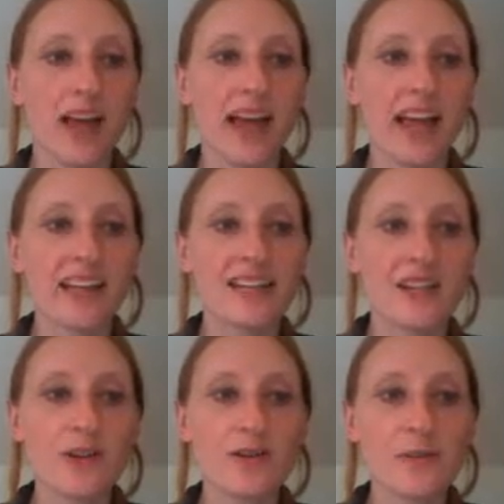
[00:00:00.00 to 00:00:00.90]
And
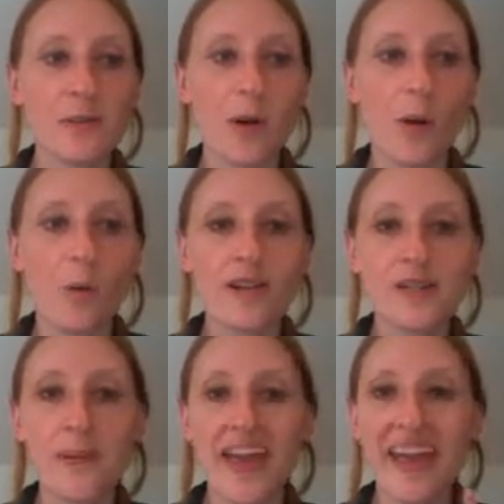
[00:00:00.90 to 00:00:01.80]
you have to
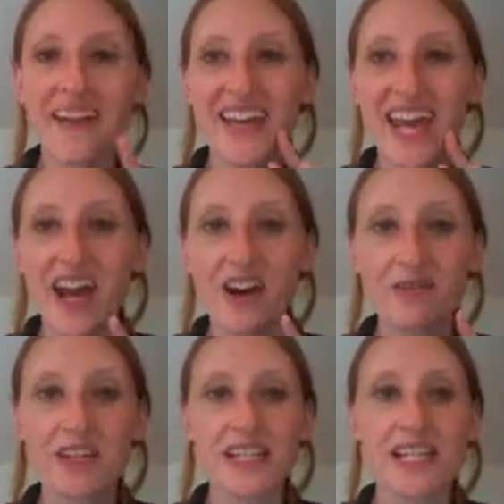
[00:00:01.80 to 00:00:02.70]
always pay
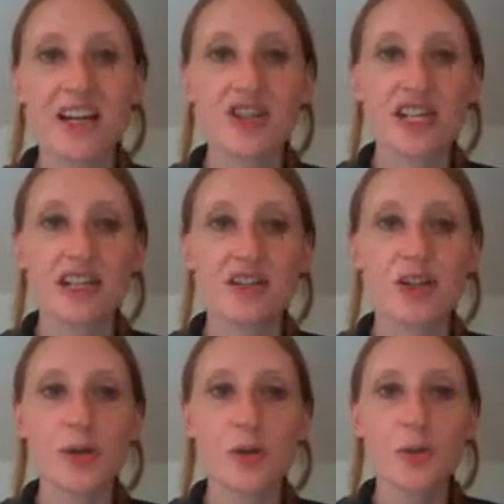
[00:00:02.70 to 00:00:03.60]
careful attention
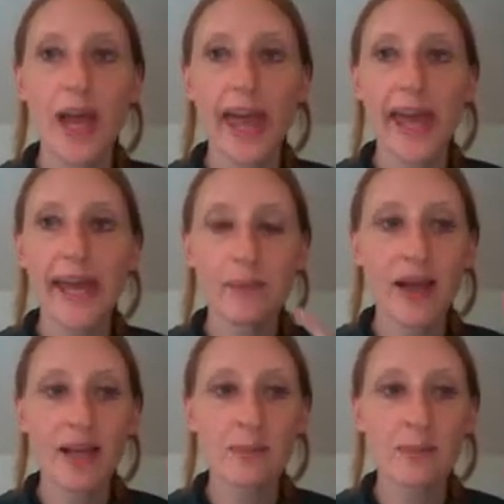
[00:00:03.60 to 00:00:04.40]
to AM and